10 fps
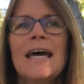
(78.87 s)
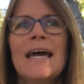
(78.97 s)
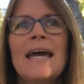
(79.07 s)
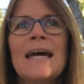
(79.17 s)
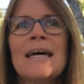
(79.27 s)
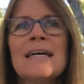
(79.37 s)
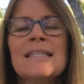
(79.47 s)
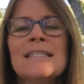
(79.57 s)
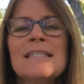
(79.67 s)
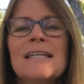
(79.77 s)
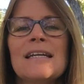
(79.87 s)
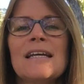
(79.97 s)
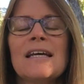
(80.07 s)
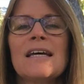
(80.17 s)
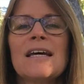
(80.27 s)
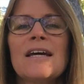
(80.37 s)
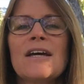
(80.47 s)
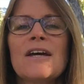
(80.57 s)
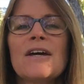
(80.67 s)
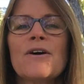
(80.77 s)
And
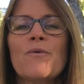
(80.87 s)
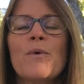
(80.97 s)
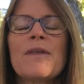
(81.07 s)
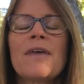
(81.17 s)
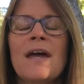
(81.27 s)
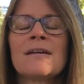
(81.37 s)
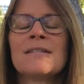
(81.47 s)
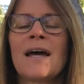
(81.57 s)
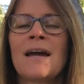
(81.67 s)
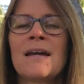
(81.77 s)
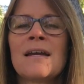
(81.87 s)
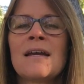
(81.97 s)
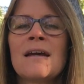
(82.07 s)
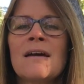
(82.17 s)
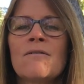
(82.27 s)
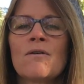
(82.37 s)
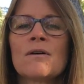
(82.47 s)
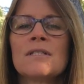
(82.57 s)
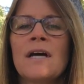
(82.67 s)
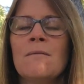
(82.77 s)
with anxiety, of
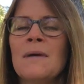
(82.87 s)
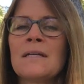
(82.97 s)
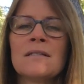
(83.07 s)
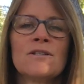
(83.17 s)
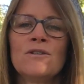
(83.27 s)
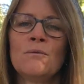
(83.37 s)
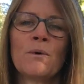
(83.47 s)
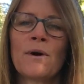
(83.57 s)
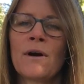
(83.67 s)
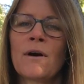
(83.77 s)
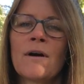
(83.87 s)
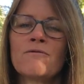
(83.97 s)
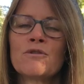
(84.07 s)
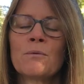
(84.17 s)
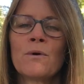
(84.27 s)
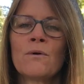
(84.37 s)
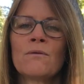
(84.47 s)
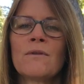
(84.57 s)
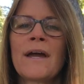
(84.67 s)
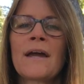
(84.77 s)
course, that makes us super uncomfortable.
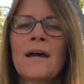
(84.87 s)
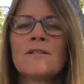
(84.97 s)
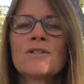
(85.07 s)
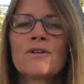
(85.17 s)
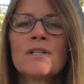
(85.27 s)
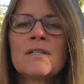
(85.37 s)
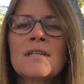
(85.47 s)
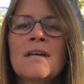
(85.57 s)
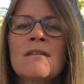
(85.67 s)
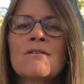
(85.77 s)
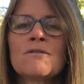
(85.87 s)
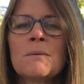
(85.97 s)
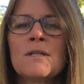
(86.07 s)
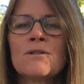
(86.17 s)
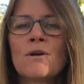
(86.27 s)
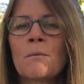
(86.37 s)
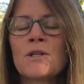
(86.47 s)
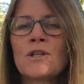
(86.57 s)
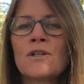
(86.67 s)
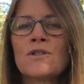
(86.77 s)
Like uncertainty, there's been so
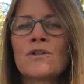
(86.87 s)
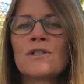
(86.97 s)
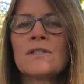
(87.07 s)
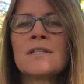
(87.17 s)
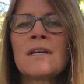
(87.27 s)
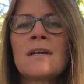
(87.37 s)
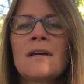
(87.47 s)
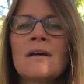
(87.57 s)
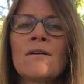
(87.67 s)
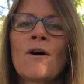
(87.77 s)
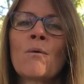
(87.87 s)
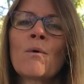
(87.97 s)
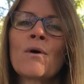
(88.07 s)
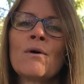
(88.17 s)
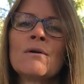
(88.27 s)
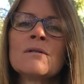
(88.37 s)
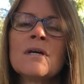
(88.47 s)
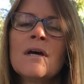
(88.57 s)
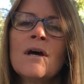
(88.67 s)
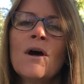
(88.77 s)
much uncertainty in our world
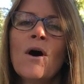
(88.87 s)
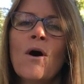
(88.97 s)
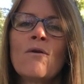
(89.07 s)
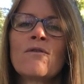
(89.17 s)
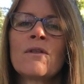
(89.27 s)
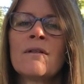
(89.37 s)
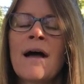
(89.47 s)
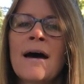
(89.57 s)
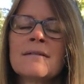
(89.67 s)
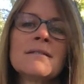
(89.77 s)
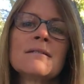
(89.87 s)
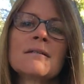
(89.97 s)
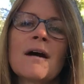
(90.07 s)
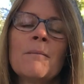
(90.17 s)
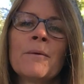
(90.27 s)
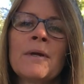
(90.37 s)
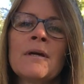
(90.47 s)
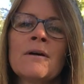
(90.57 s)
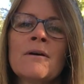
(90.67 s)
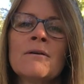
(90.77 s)
over the last couple
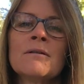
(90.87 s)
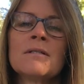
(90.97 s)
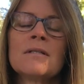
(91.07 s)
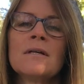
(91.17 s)
years.